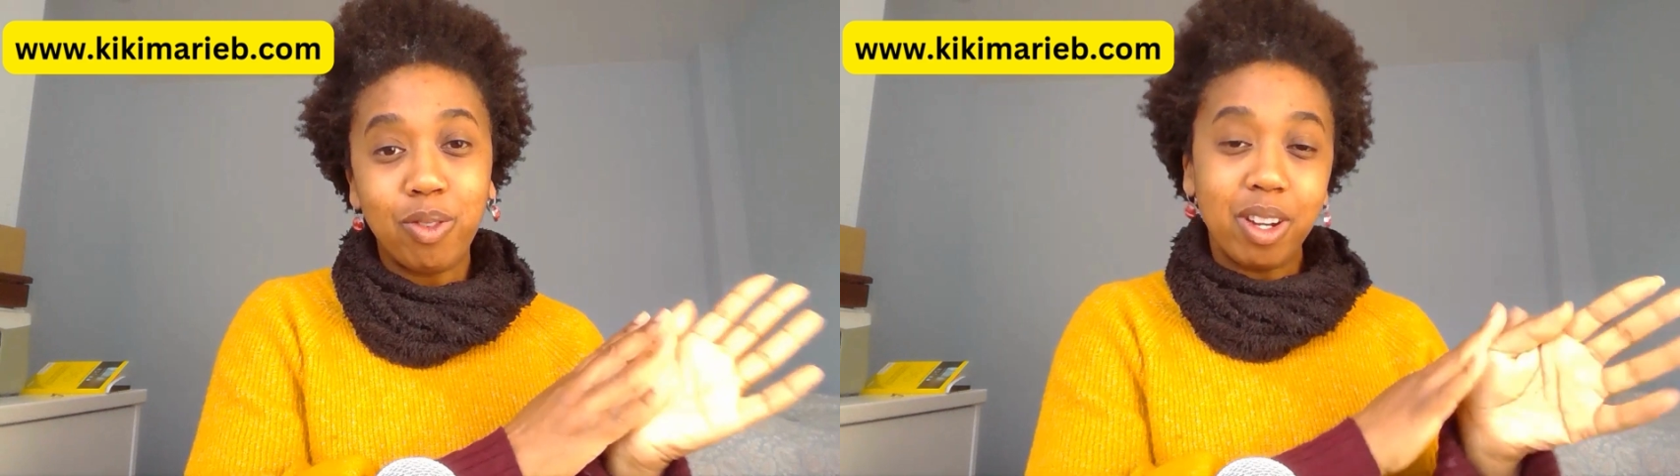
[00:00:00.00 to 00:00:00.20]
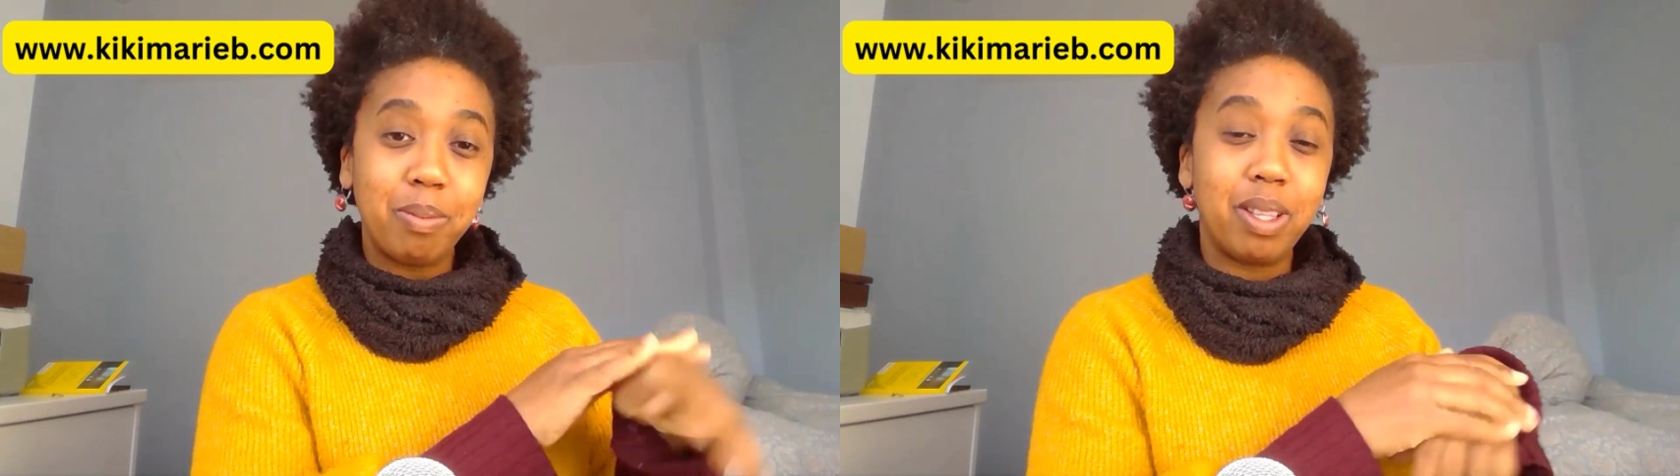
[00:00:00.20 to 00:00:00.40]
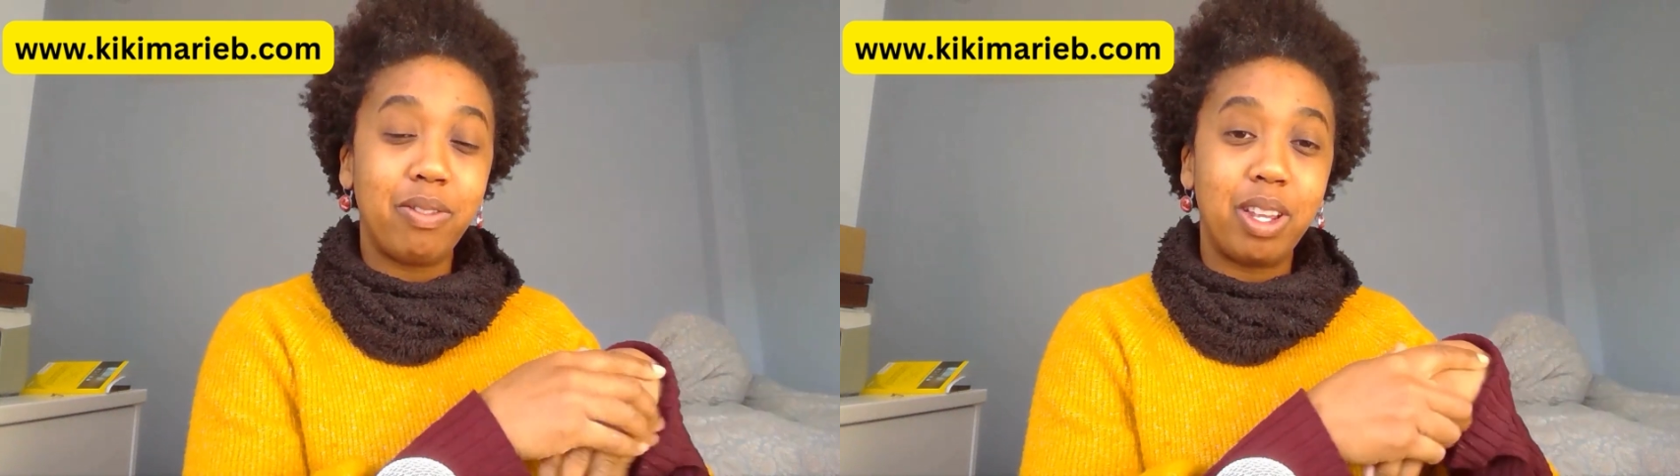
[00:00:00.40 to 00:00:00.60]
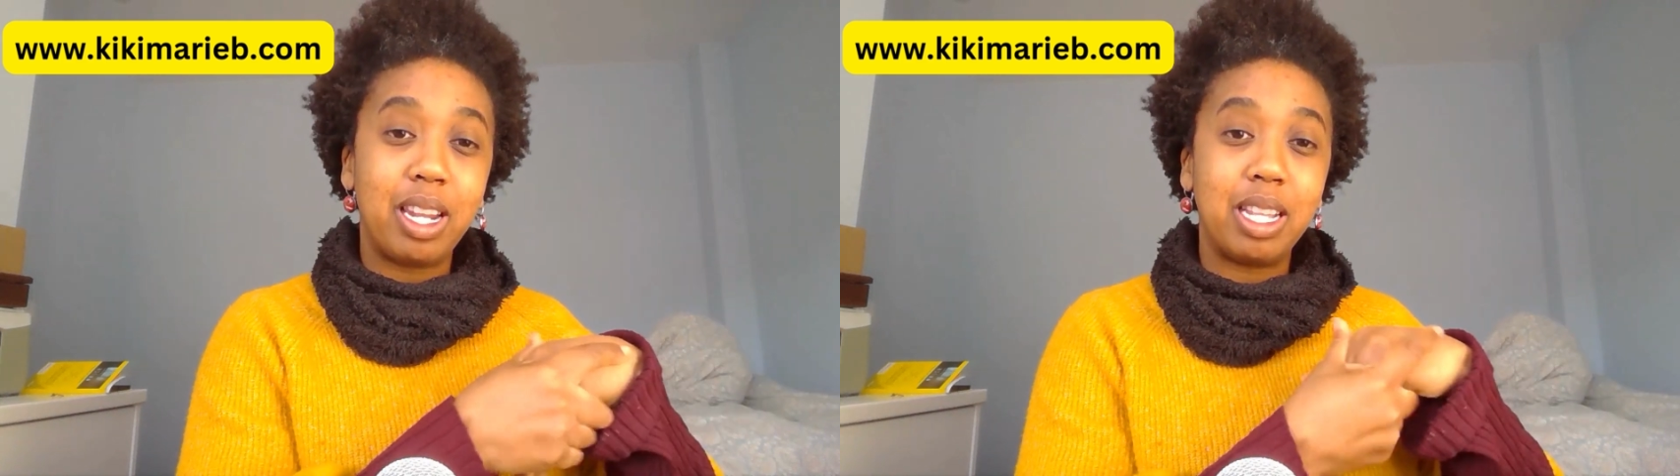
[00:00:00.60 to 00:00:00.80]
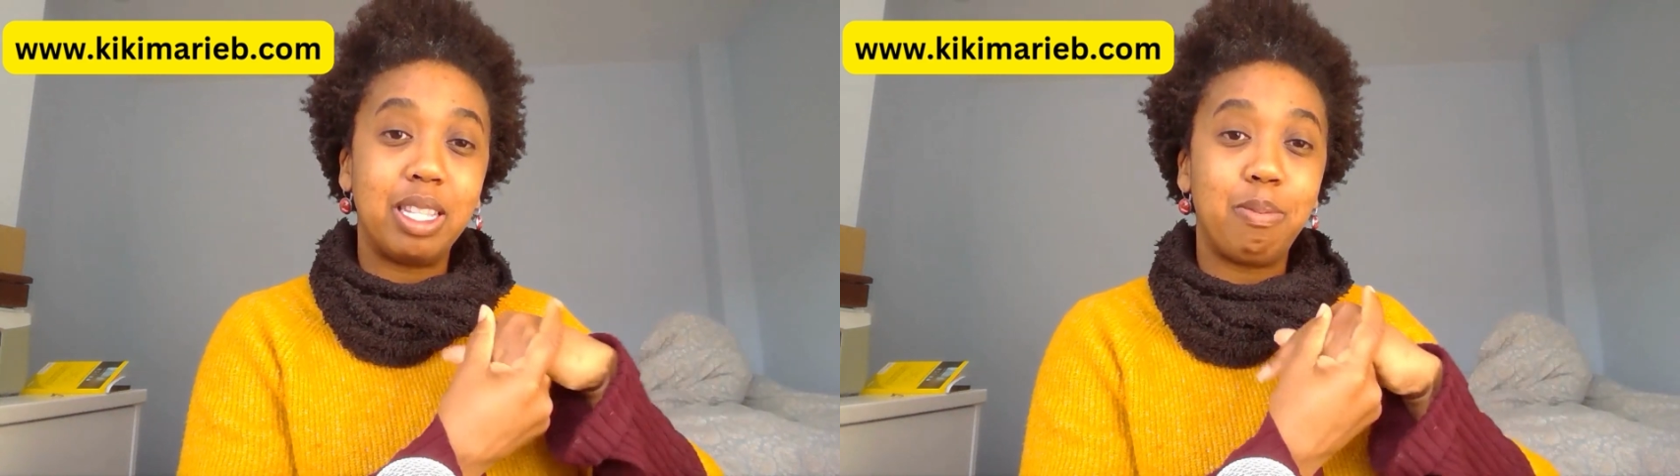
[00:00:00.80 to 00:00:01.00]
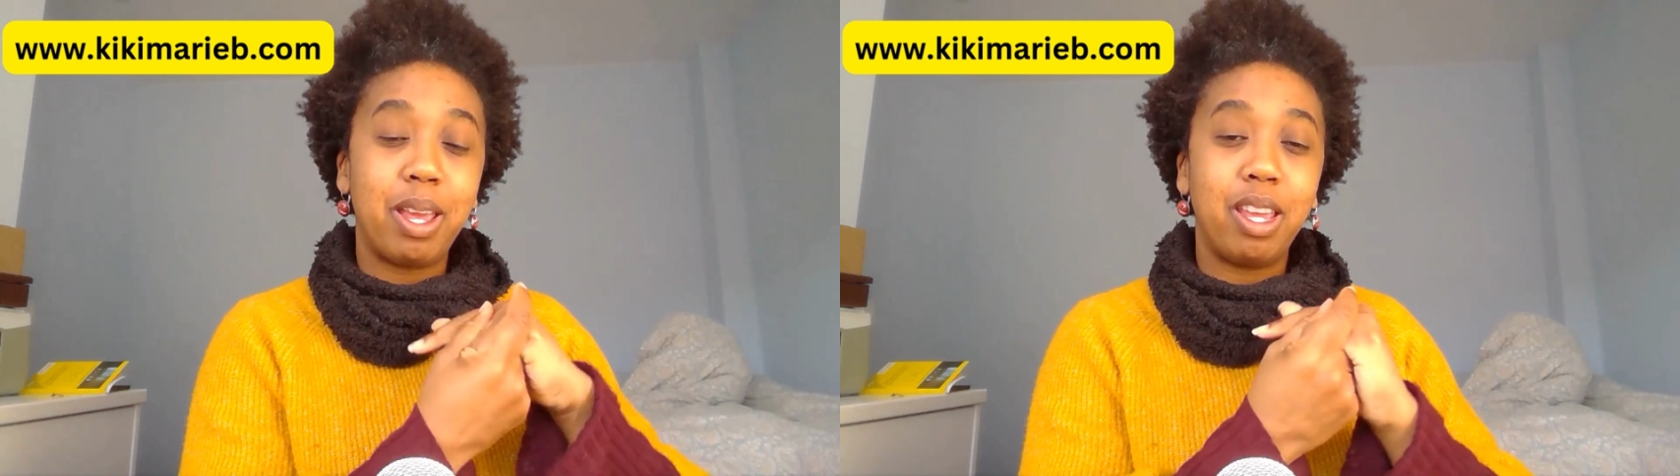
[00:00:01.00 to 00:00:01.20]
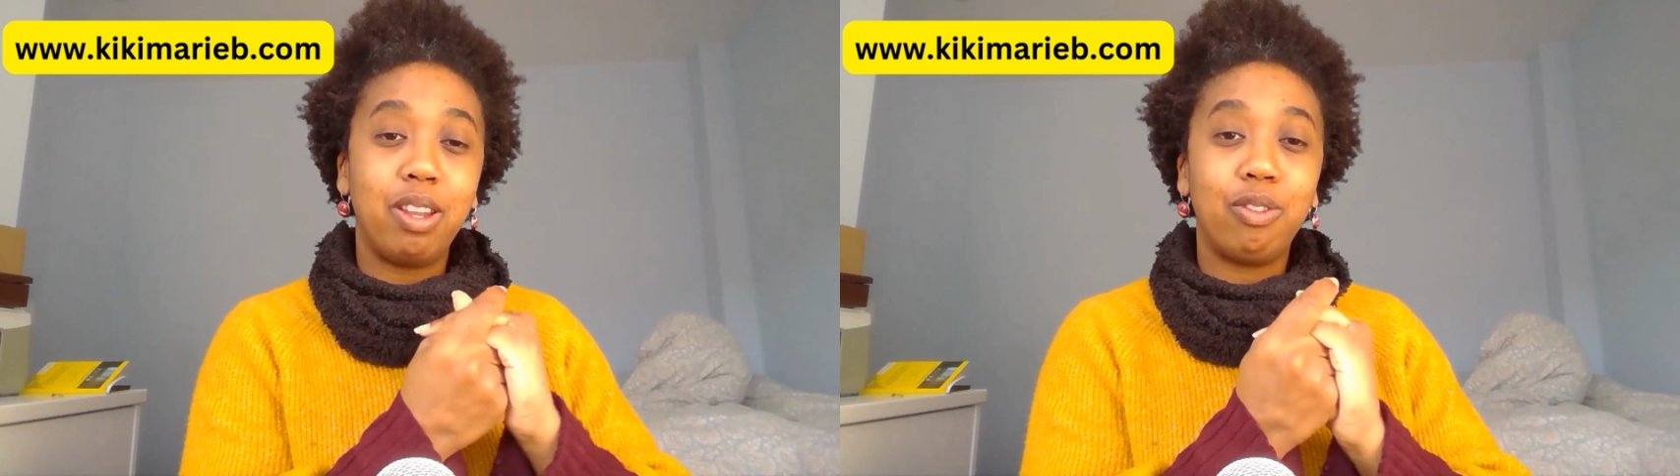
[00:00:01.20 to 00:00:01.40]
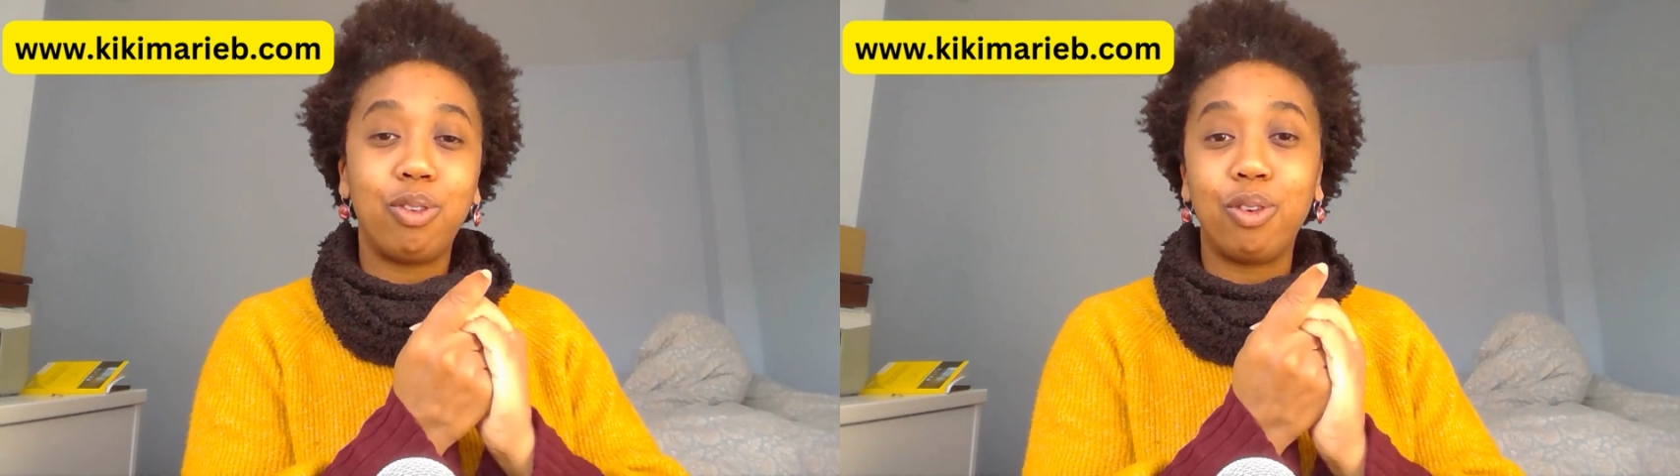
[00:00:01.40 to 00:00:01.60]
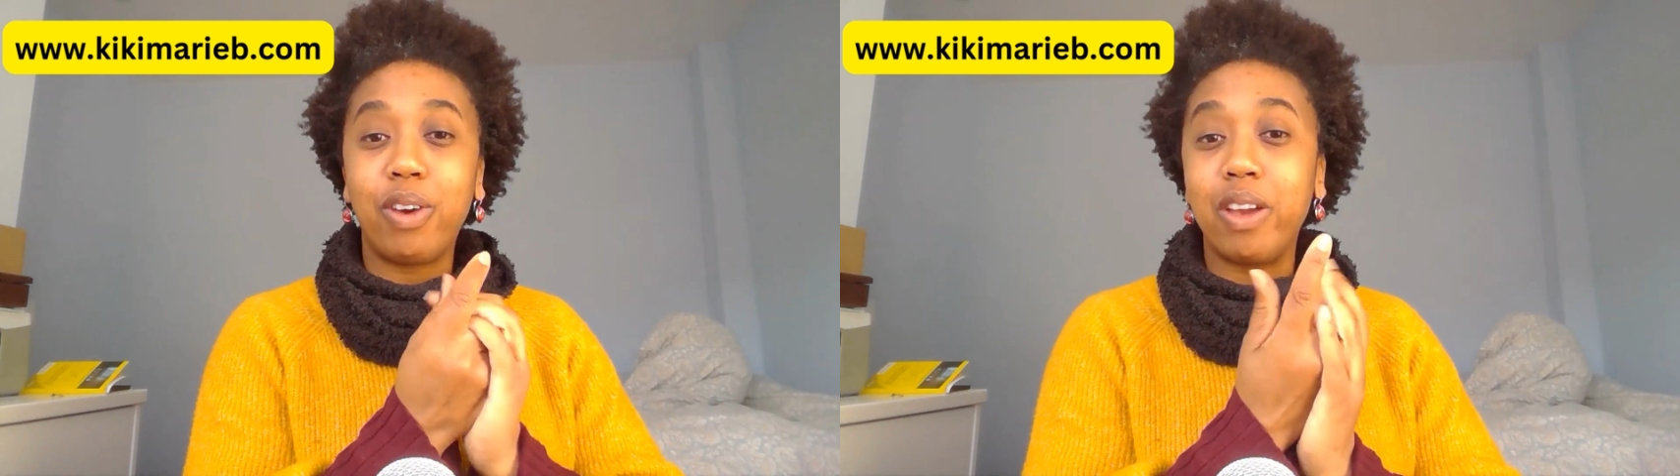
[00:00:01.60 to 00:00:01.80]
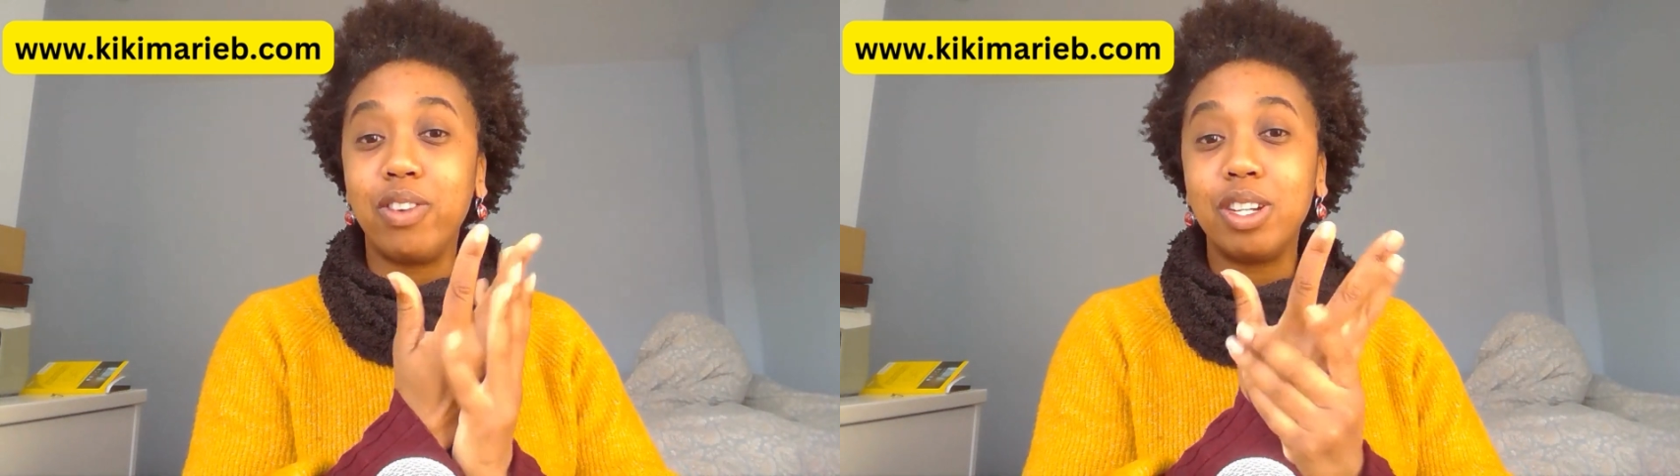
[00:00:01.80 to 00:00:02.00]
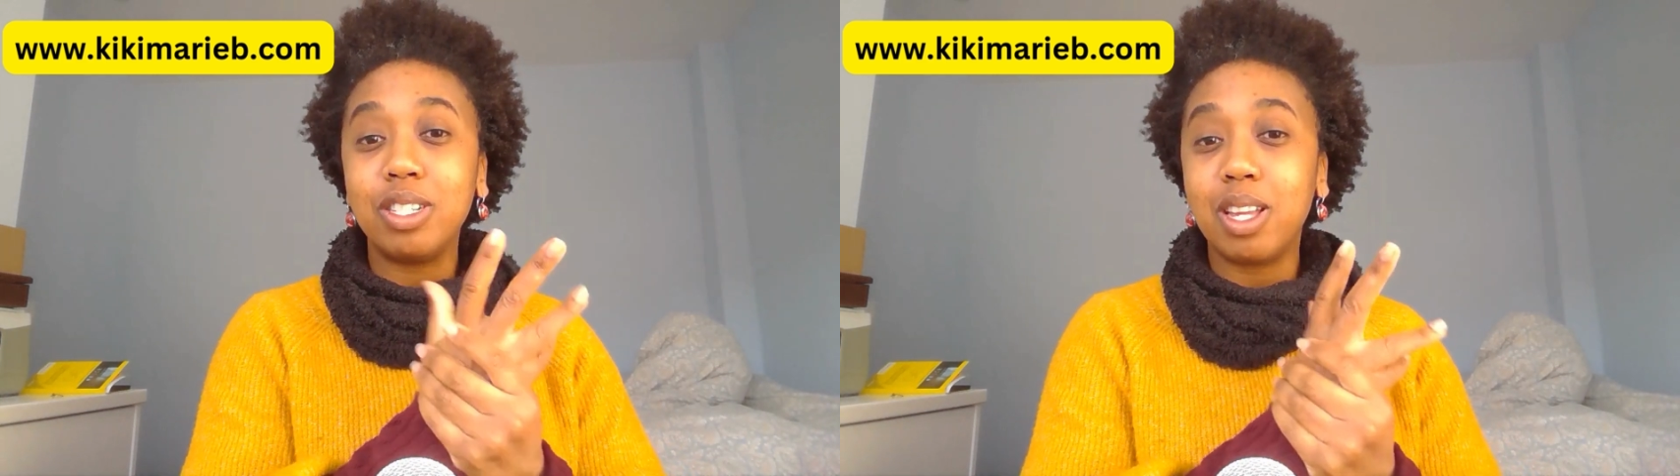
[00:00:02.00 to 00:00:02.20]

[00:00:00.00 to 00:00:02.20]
I've been living in Spain for 5 years.